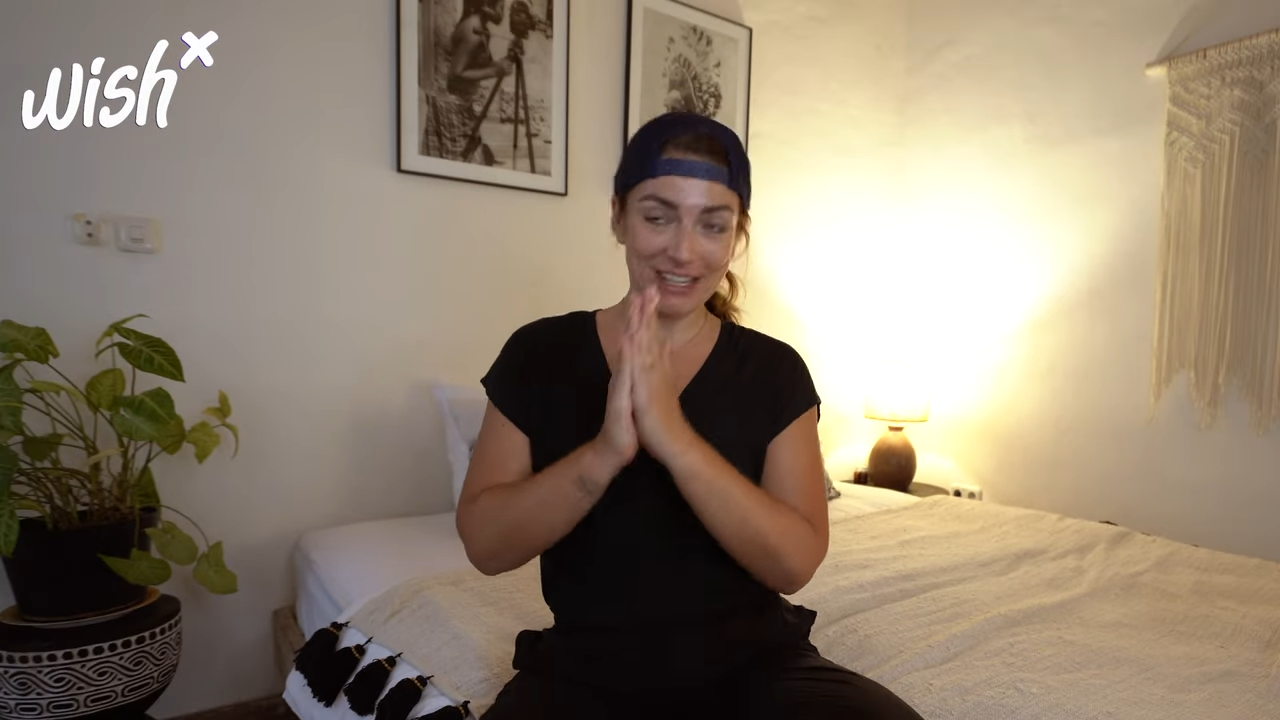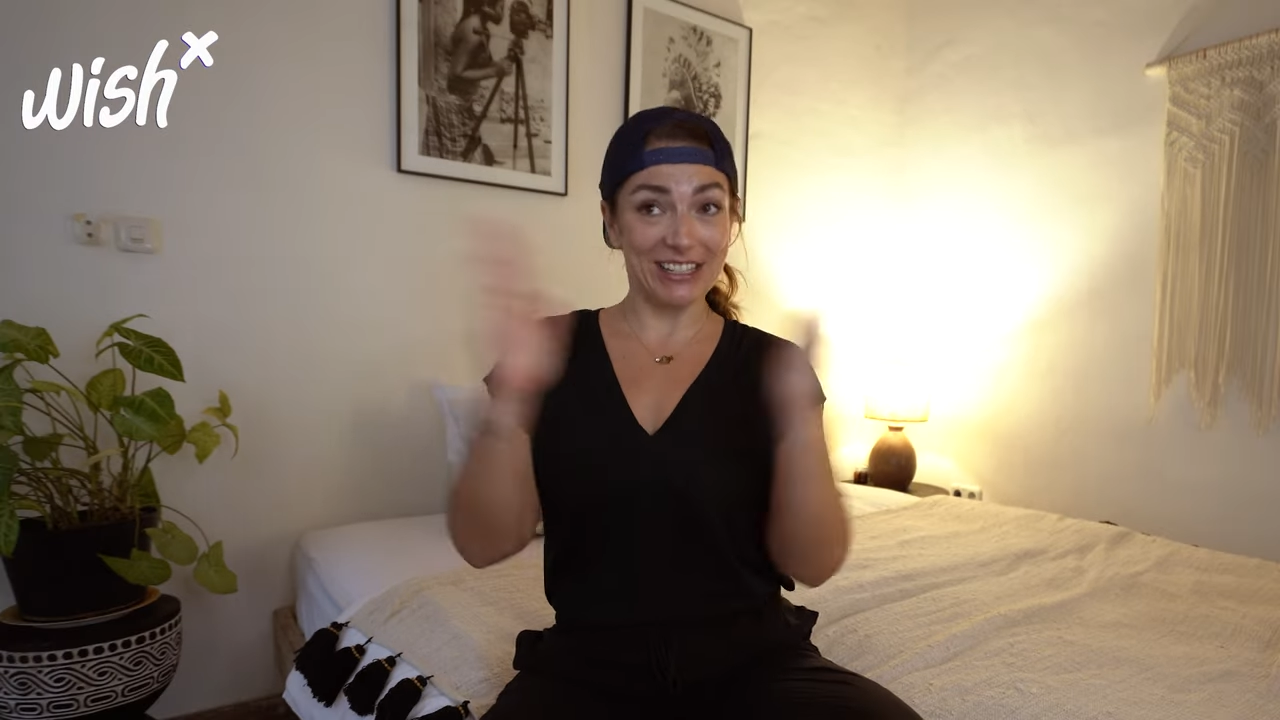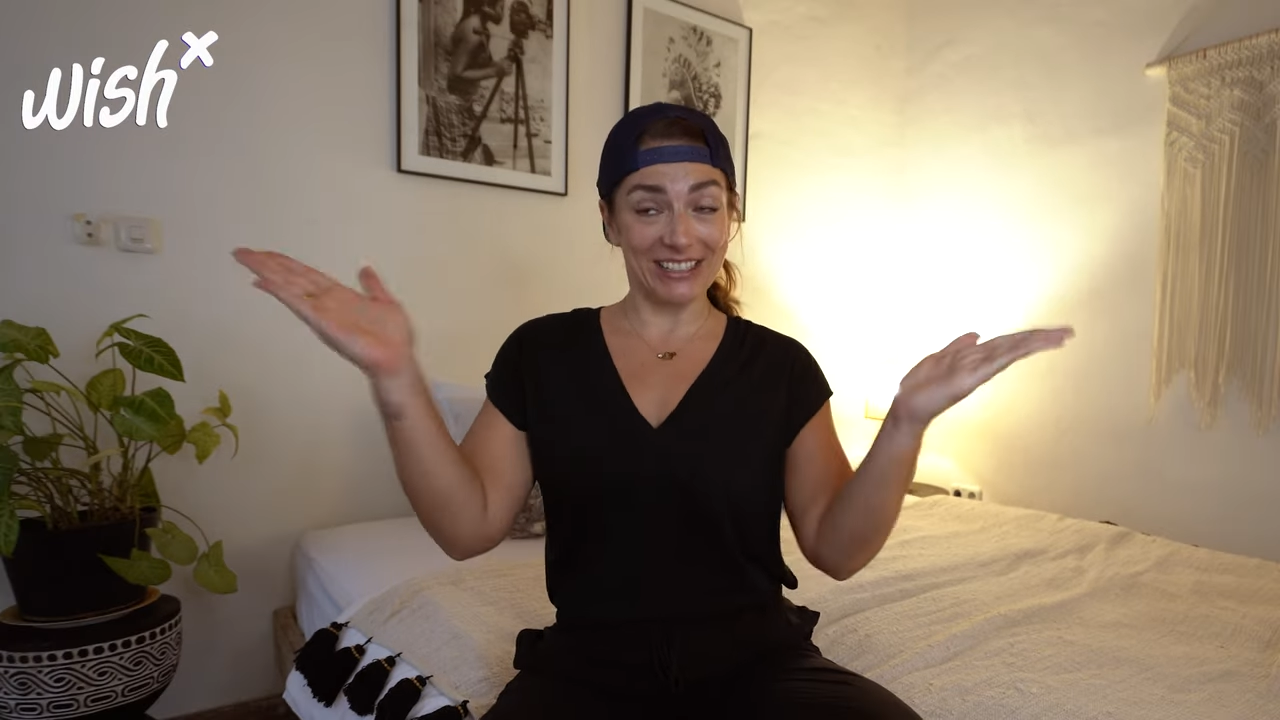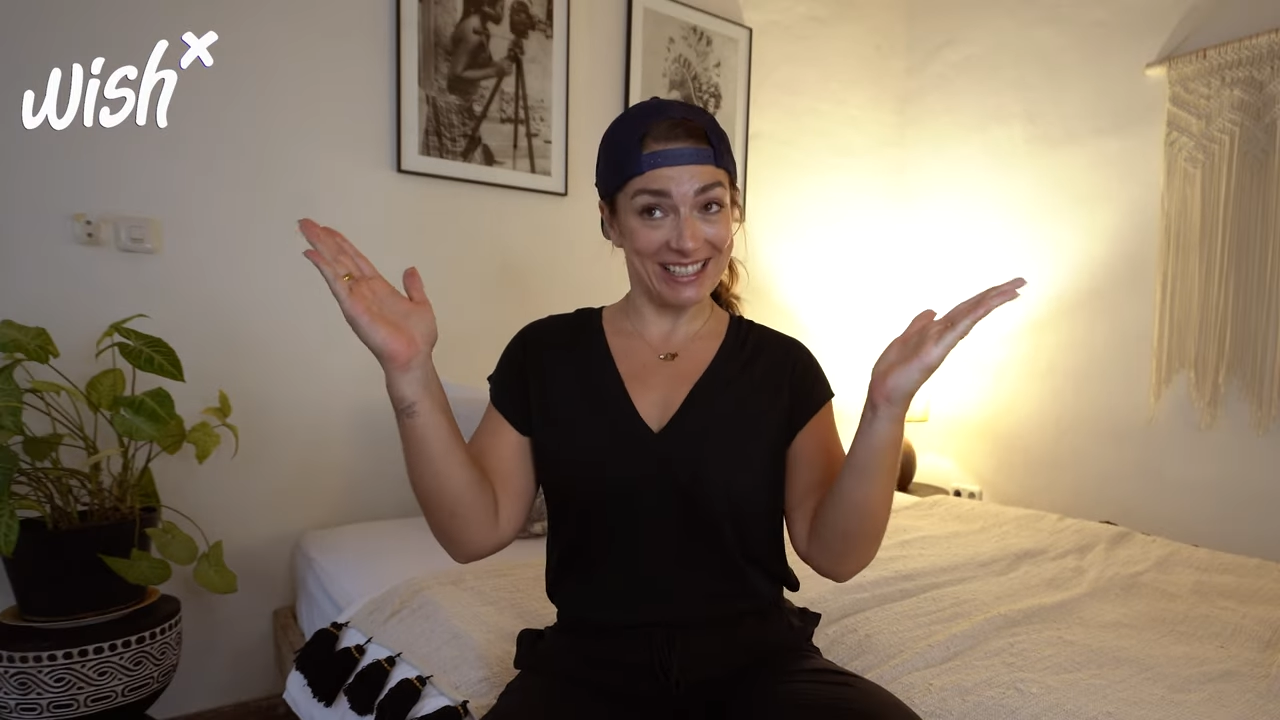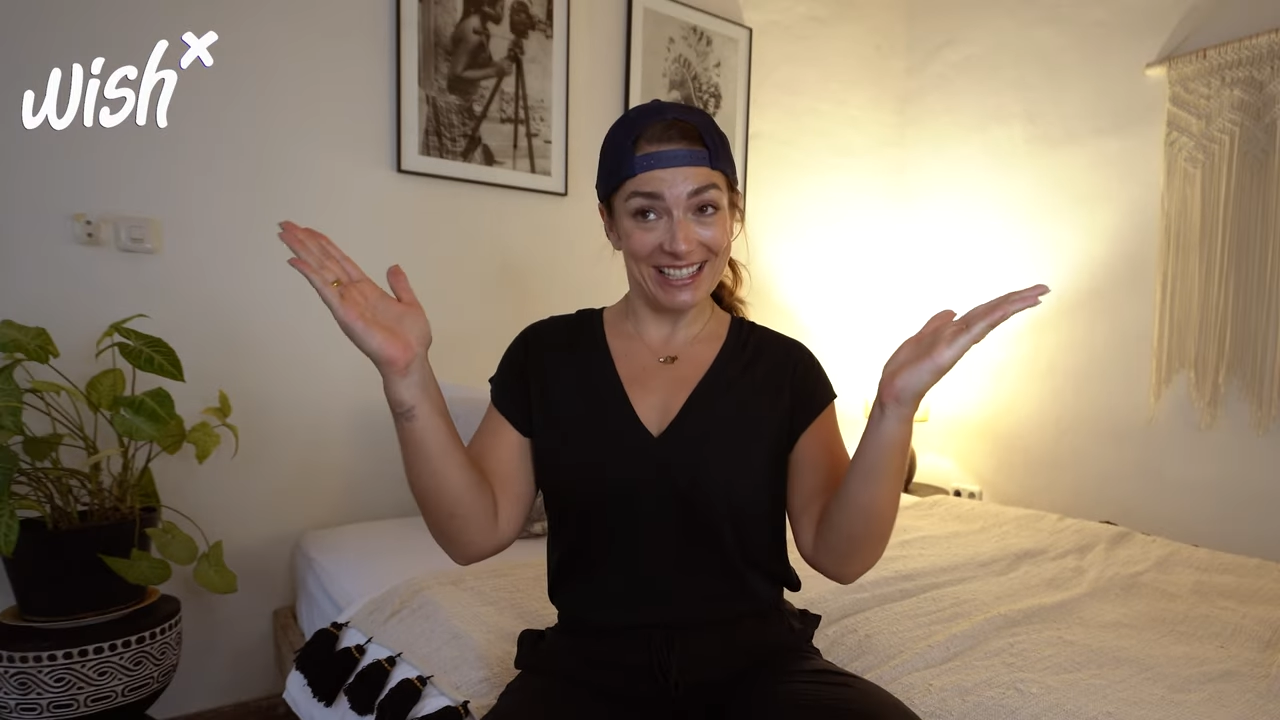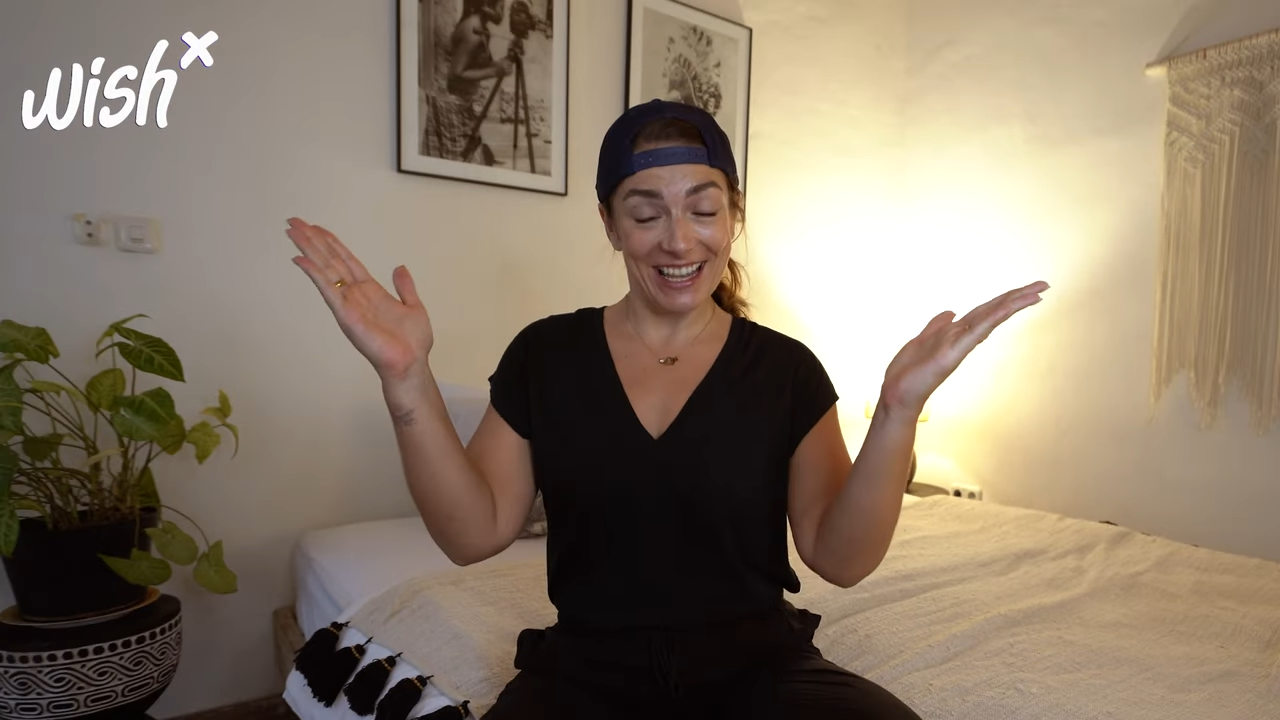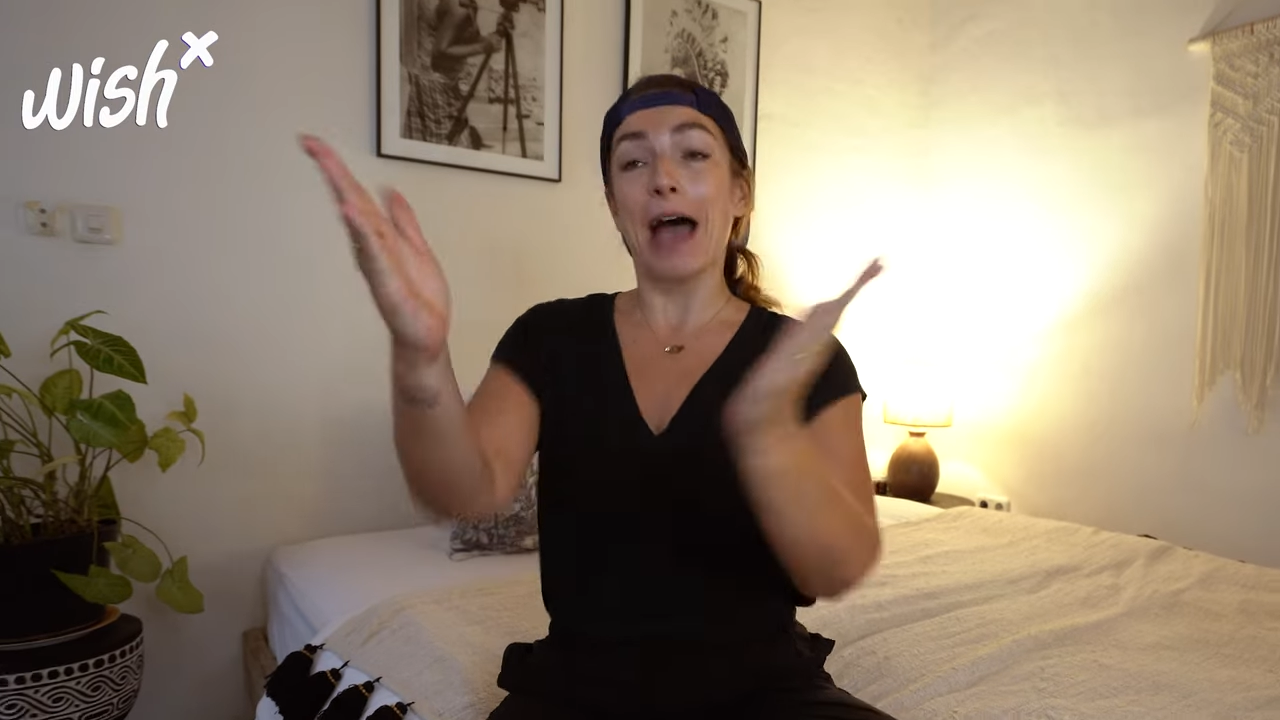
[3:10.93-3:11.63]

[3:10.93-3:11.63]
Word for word: because